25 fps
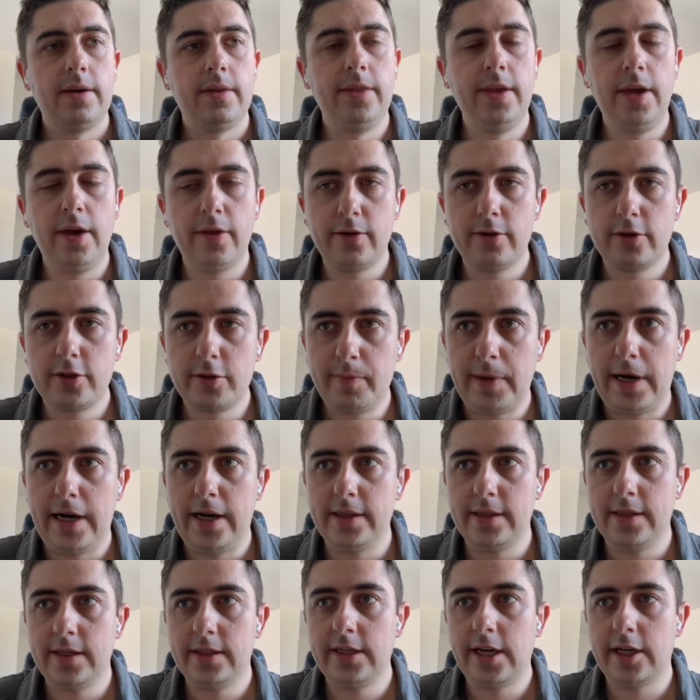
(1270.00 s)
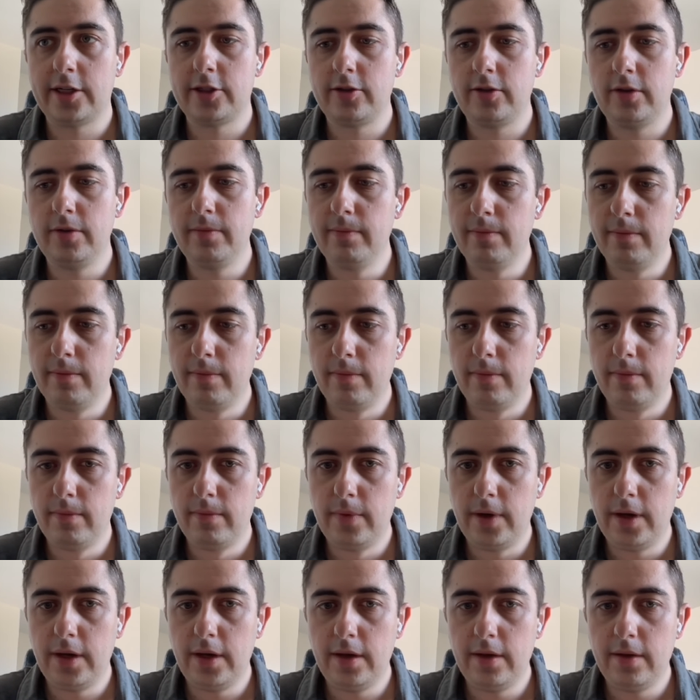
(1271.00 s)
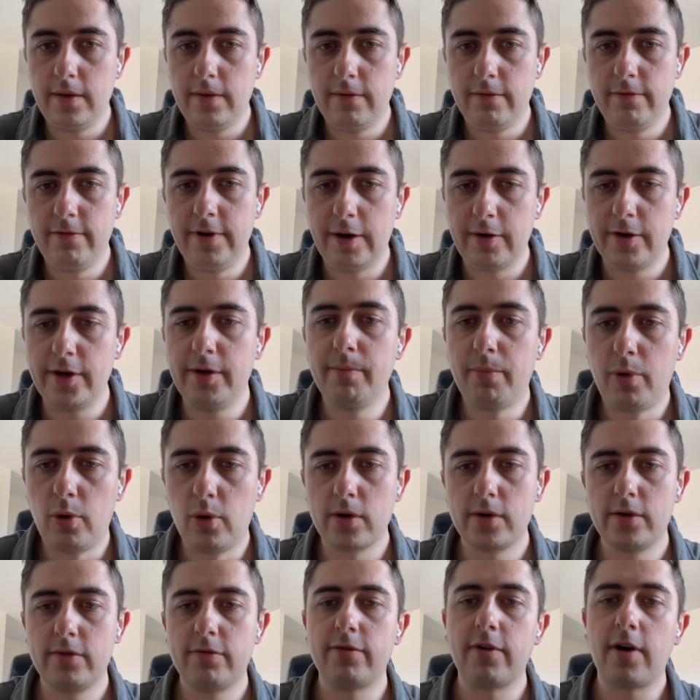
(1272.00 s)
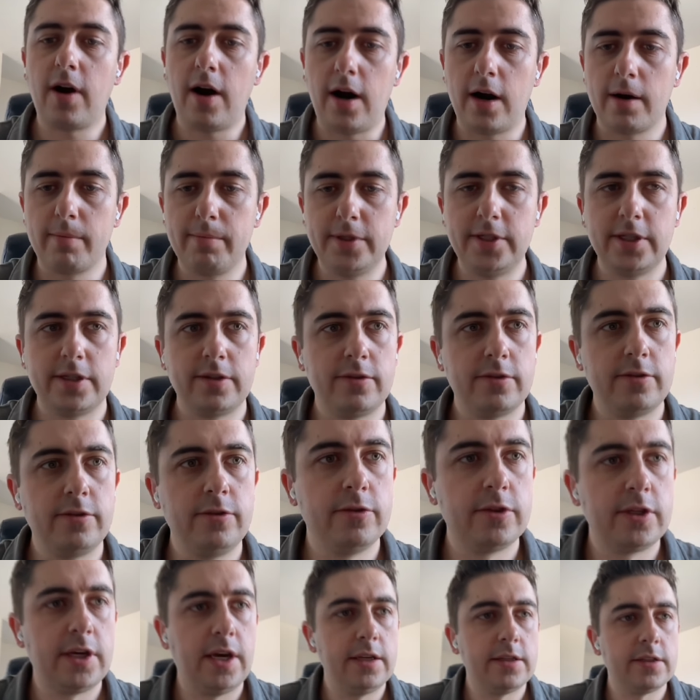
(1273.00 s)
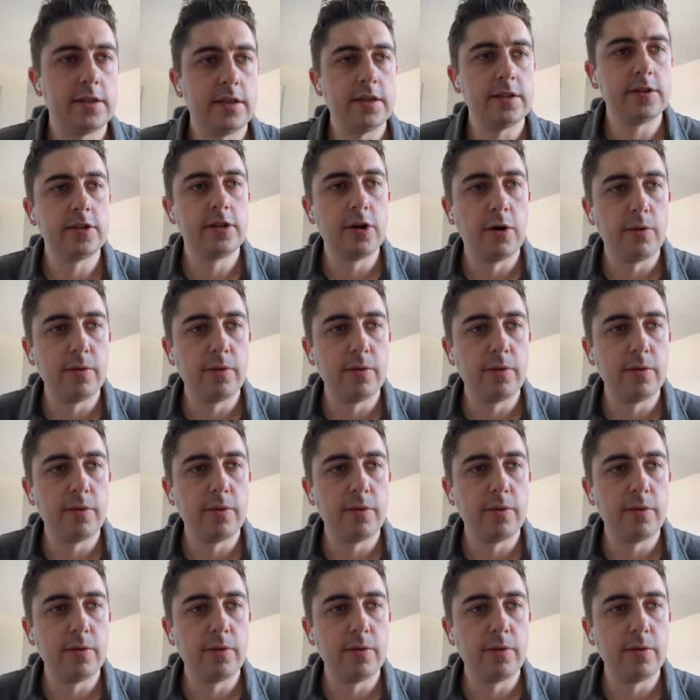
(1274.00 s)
The other spot that's actually very important for our particular use case is